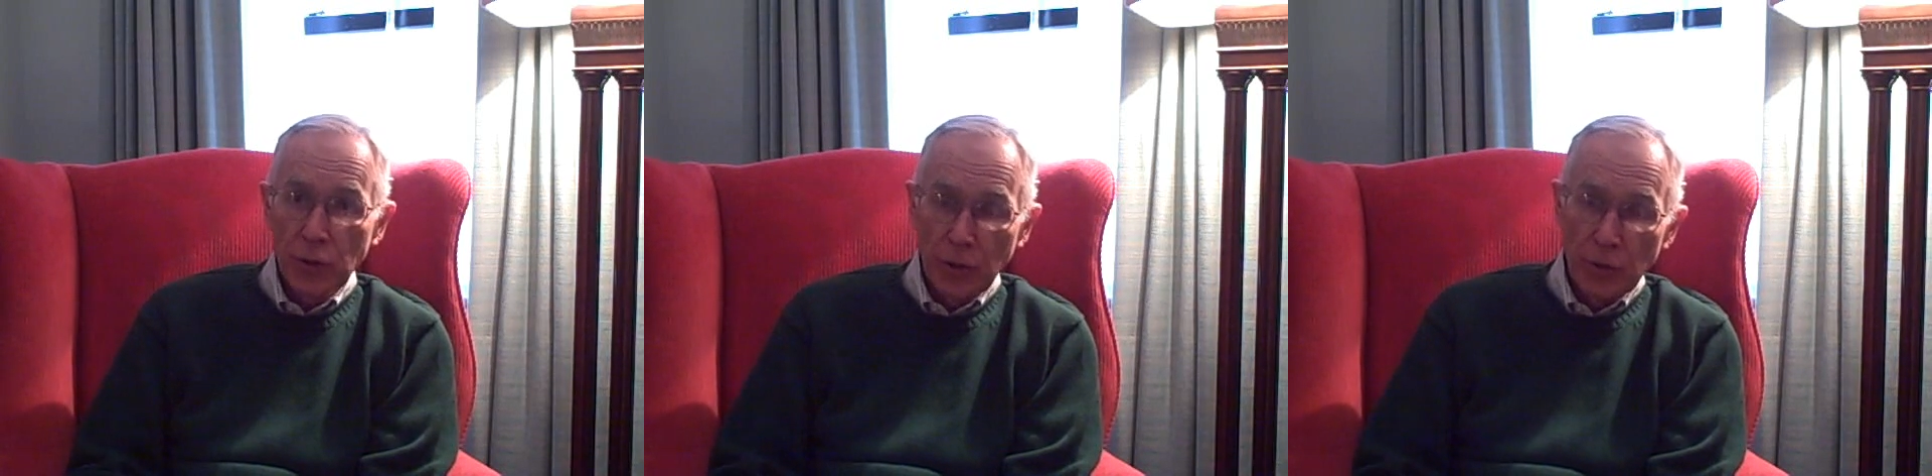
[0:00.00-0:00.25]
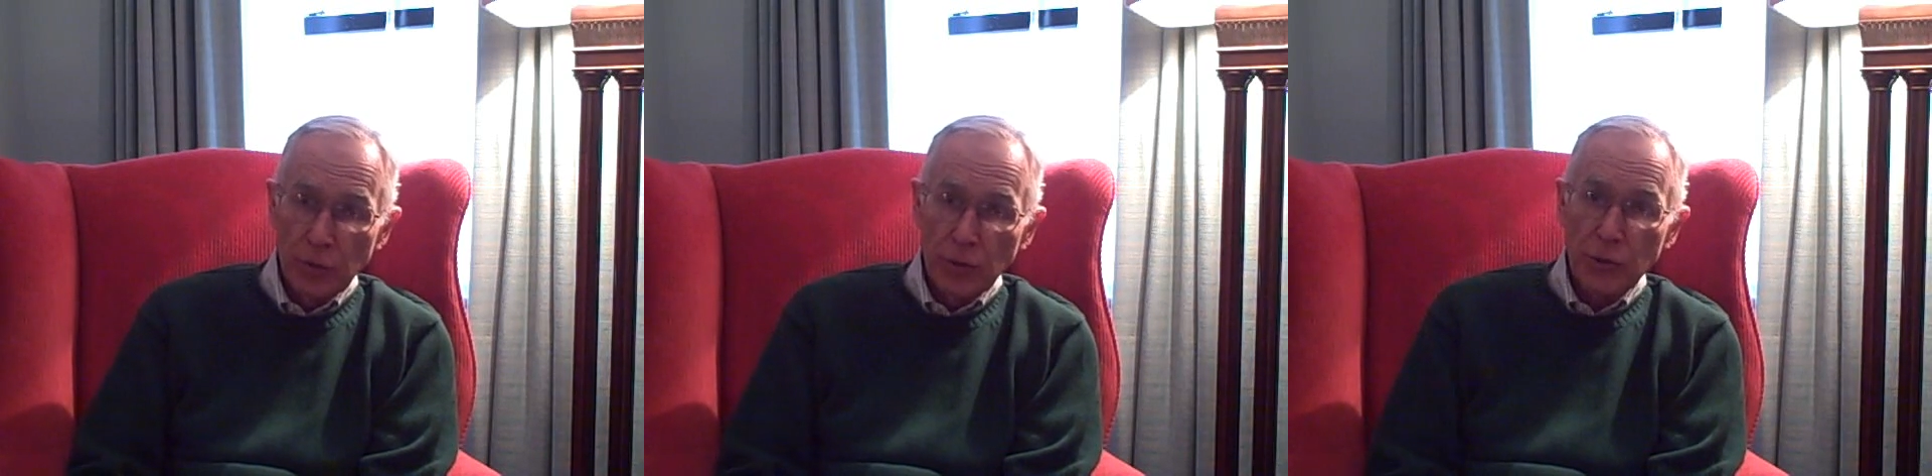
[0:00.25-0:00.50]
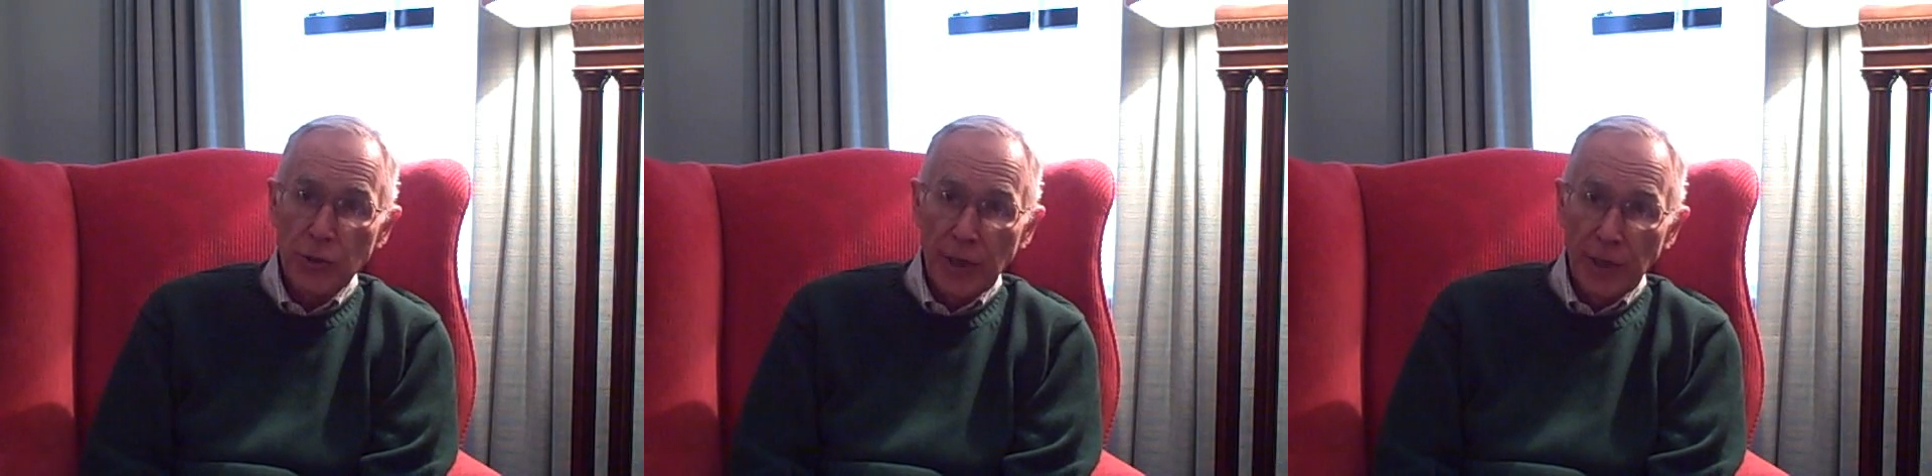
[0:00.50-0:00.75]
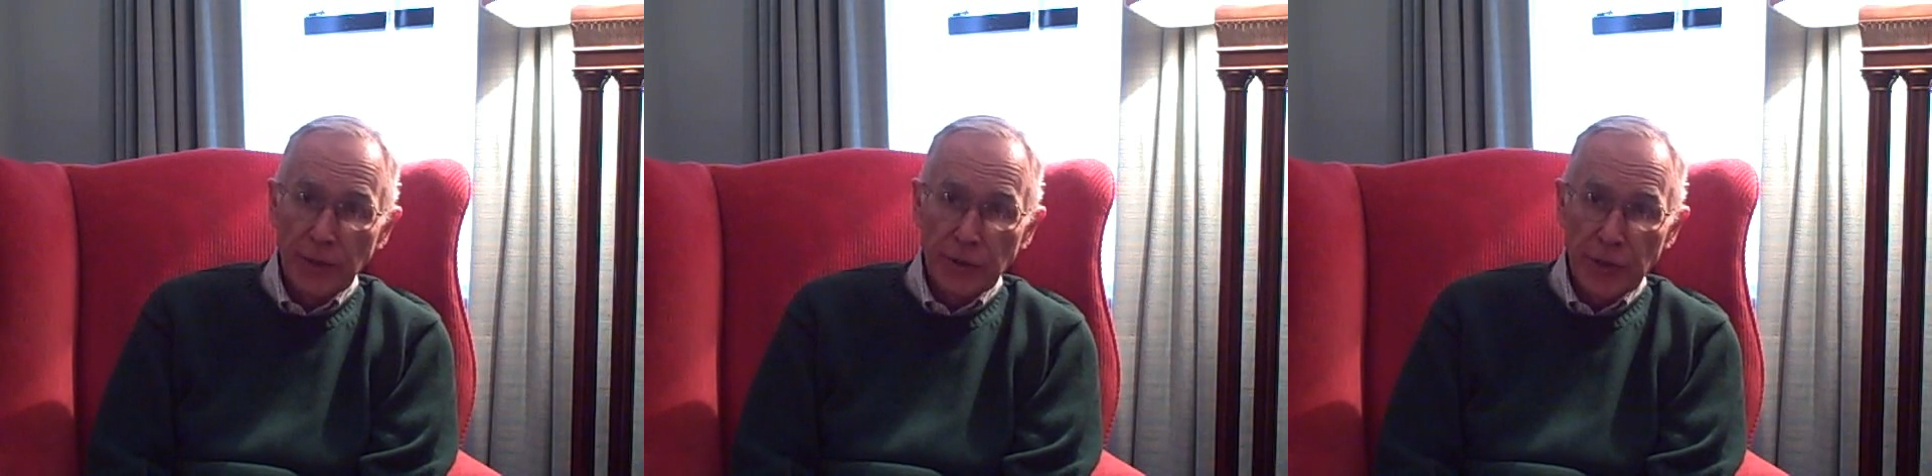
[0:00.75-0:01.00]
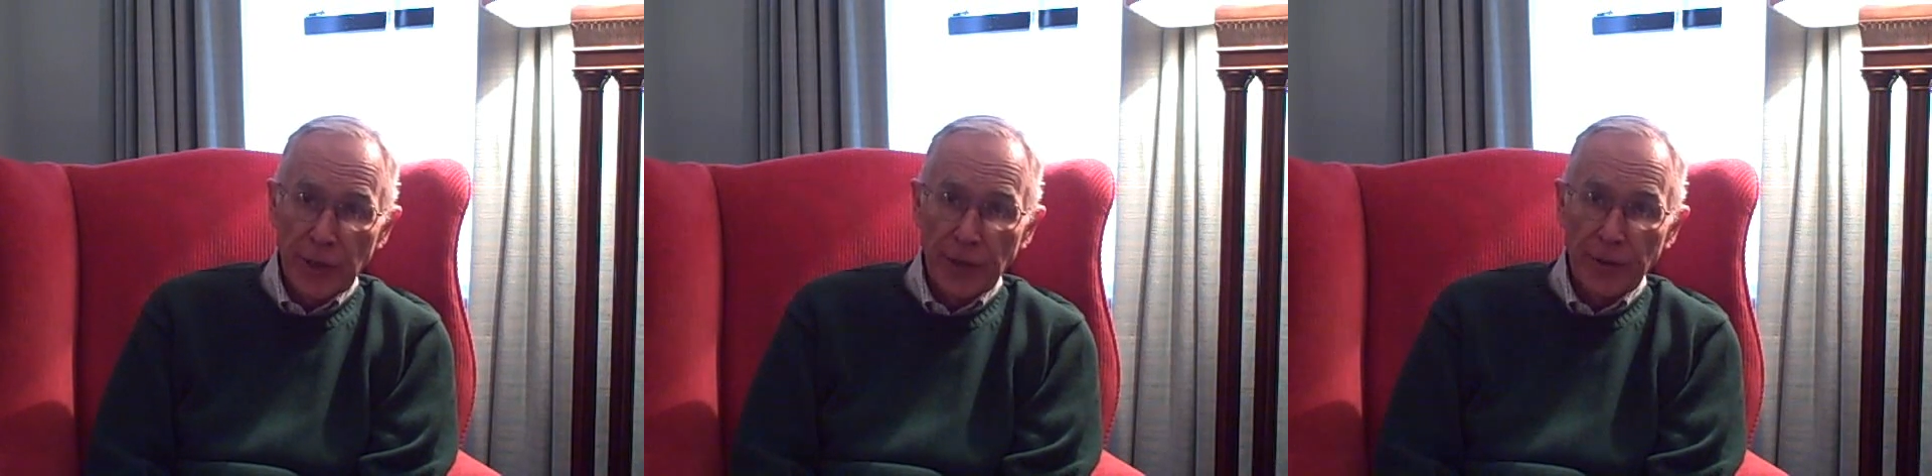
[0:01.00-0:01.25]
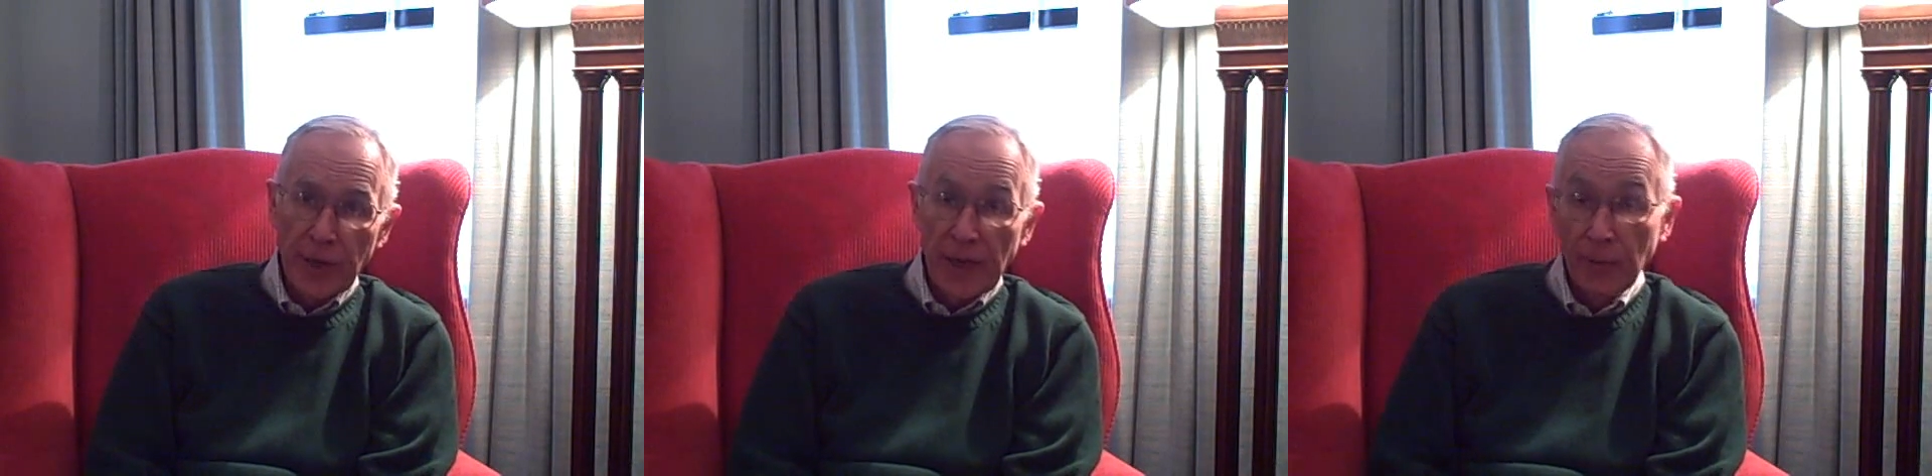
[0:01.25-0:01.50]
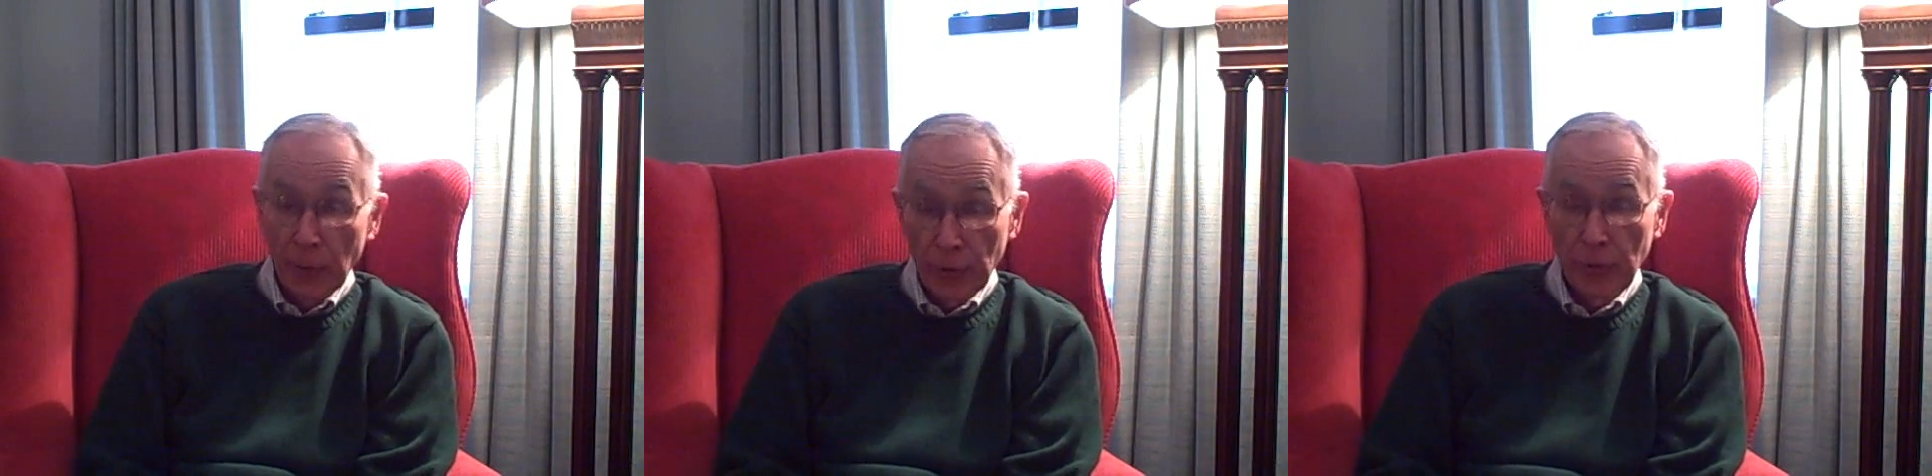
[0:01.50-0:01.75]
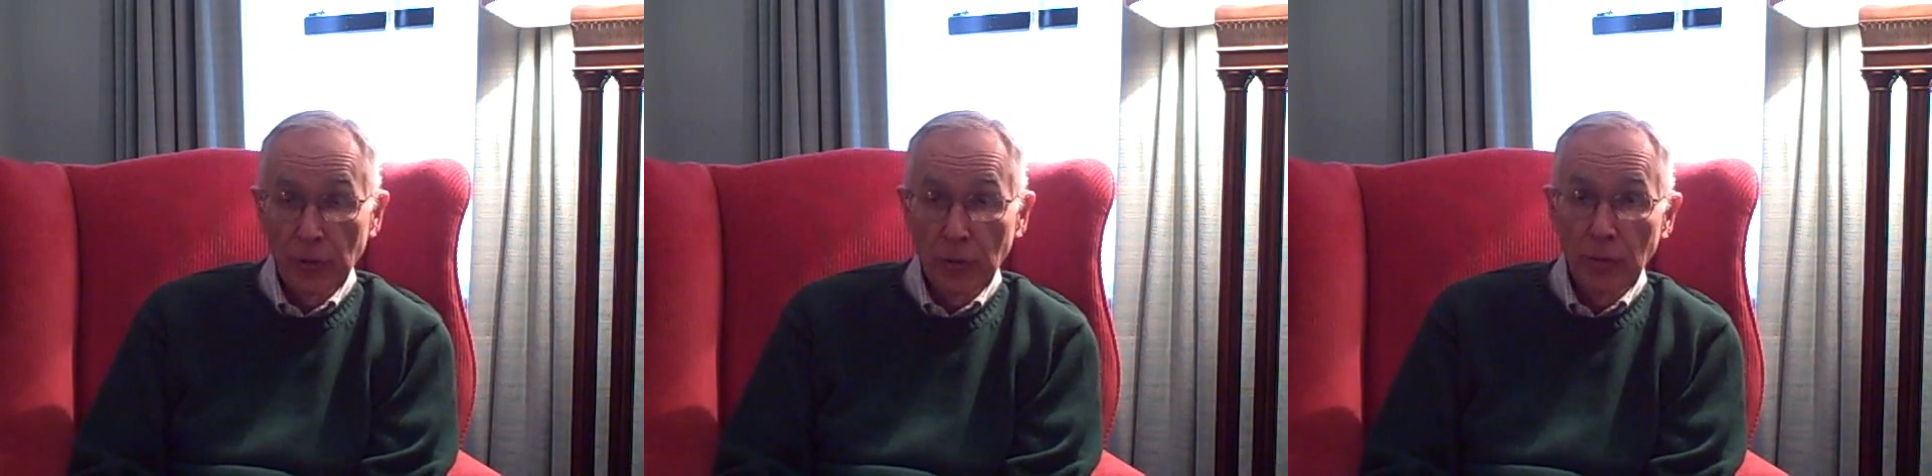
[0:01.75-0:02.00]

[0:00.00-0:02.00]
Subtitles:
chose Alexander Hamilton,